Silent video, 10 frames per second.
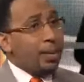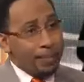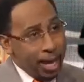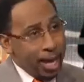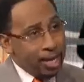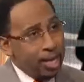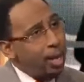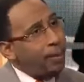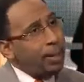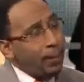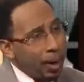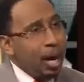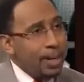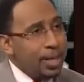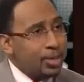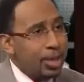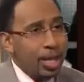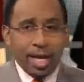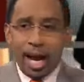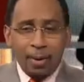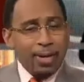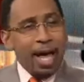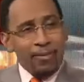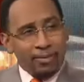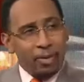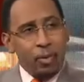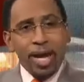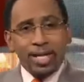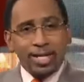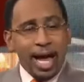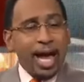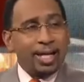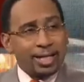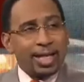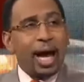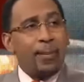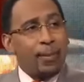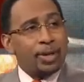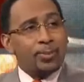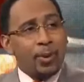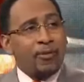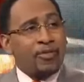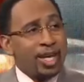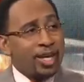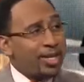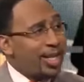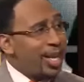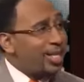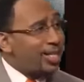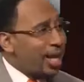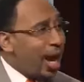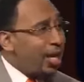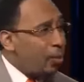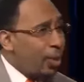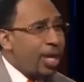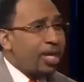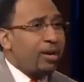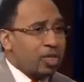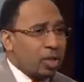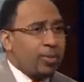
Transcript: Not a bet, but a promise that I would have to wear Dallas Cowboys paraphernalia the entire week of mm -hmm.